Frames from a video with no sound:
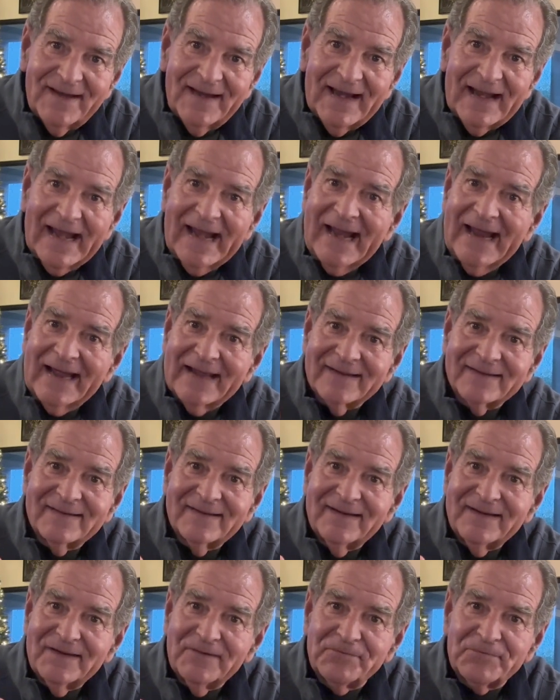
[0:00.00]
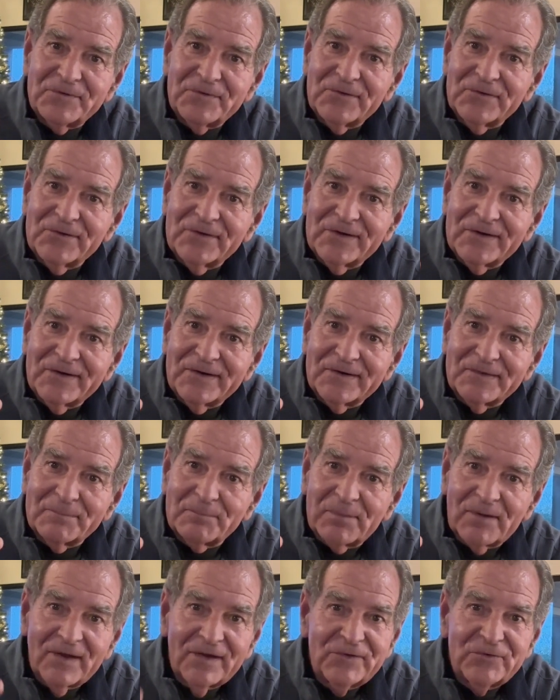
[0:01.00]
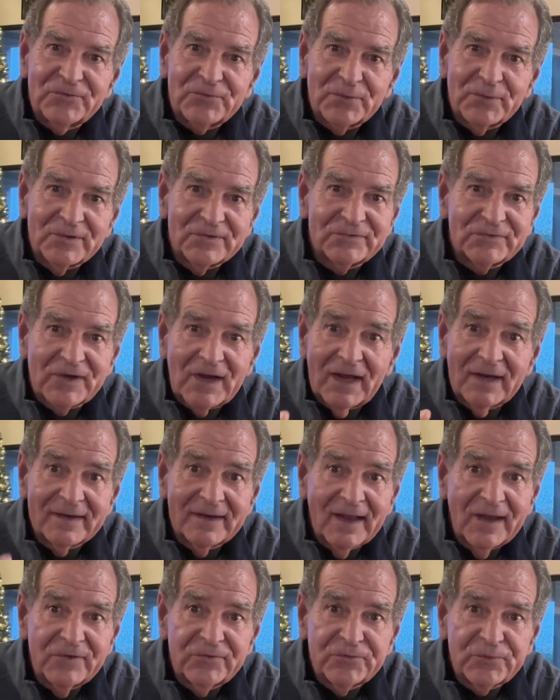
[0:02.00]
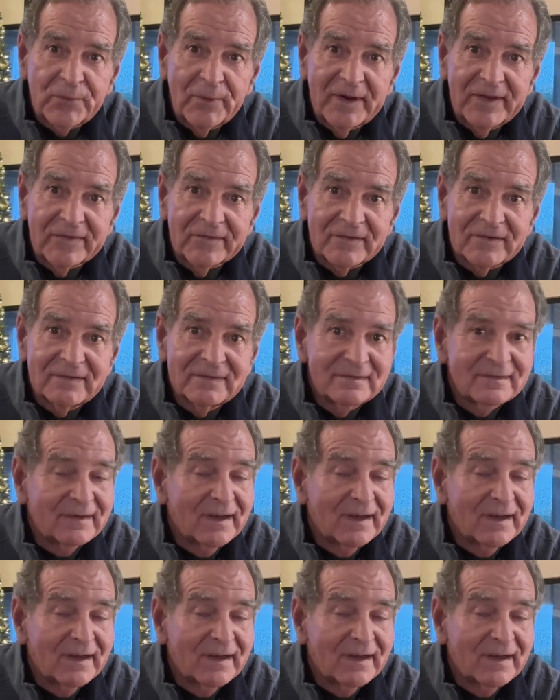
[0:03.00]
And if you're in a place where it's got nice weather,